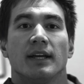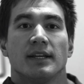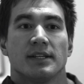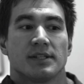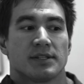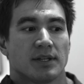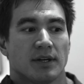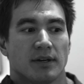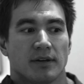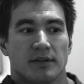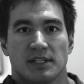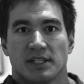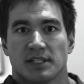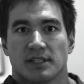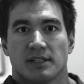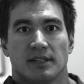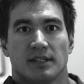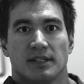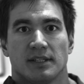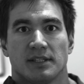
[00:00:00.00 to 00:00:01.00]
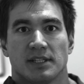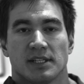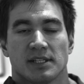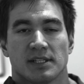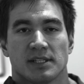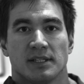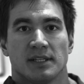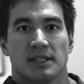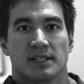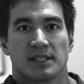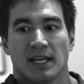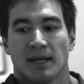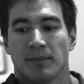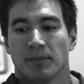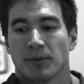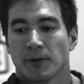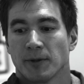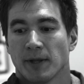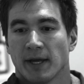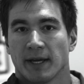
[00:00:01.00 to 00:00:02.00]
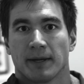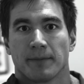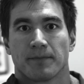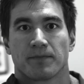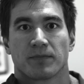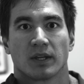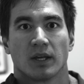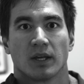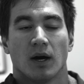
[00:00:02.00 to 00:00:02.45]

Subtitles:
So just an example, like